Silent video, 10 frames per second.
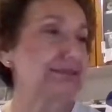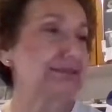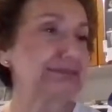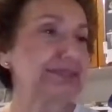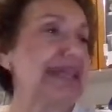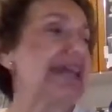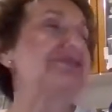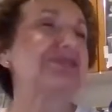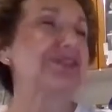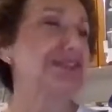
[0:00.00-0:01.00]

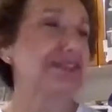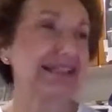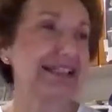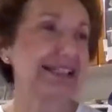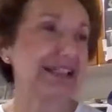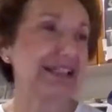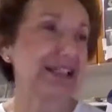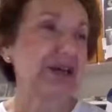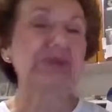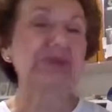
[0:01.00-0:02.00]
everything, but
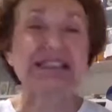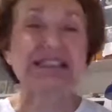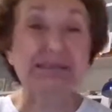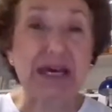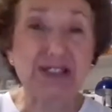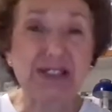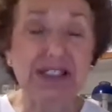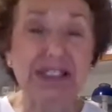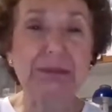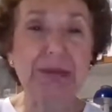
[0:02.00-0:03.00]
especially
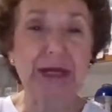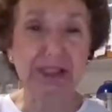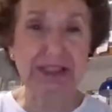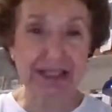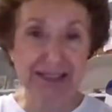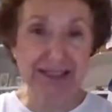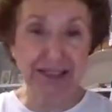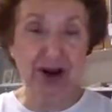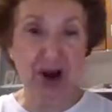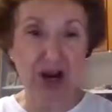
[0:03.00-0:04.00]
about classic
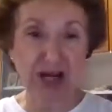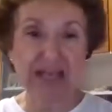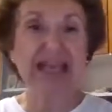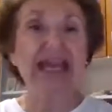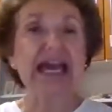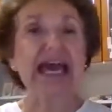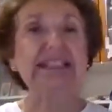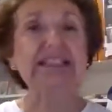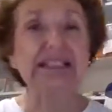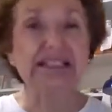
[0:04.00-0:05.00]
art and
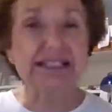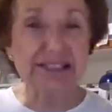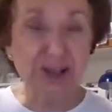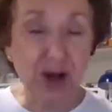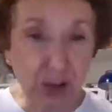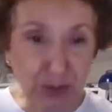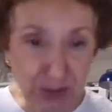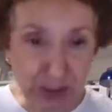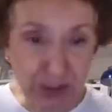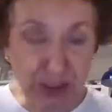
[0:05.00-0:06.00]
classic culture.
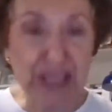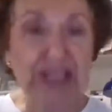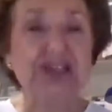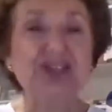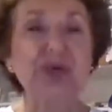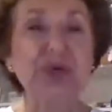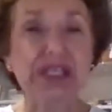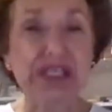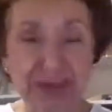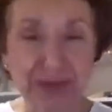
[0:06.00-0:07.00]
So he can
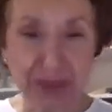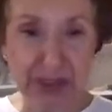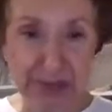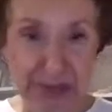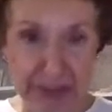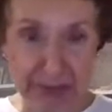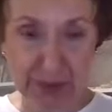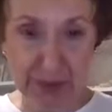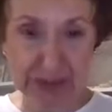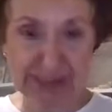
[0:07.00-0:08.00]
read my
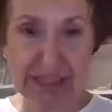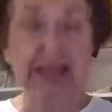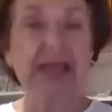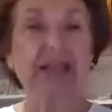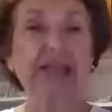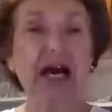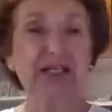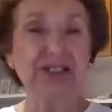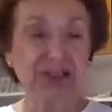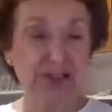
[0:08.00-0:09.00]
books, not
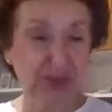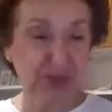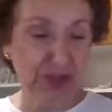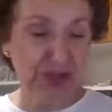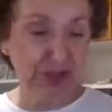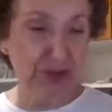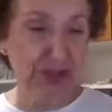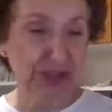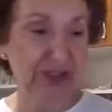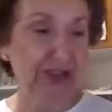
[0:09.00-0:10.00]
just with a
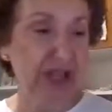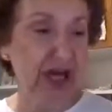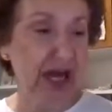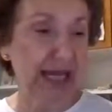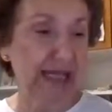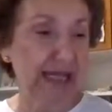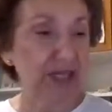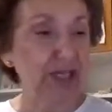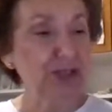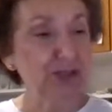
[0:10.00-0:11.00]
critical eye
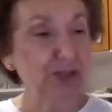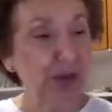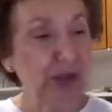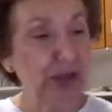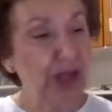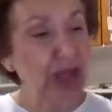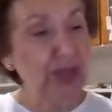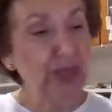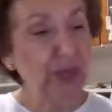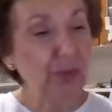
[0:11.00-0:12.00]
toward the
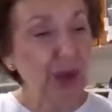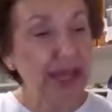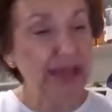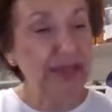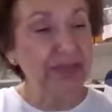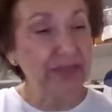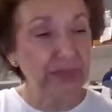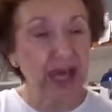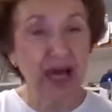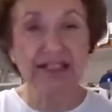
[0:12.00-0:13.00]
way the plot
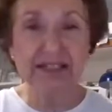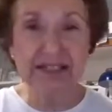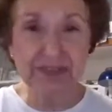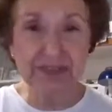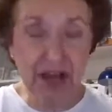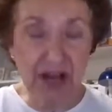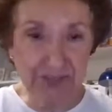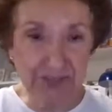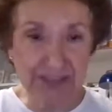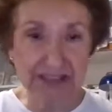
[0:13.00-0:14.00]
is
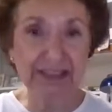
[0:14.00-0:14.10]
evolving,